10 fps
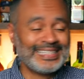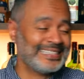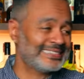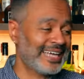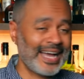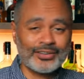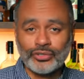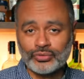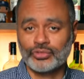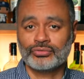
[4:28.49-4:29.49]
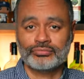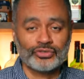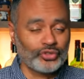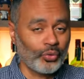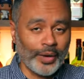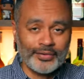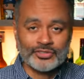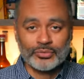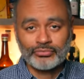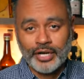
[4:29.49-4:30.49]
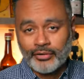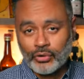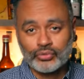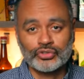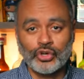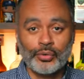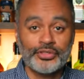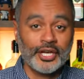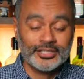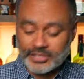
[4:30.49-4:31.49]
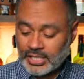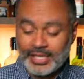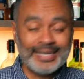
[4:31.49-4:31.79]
eating tacos and, you know, wearing sombreros and going nuts,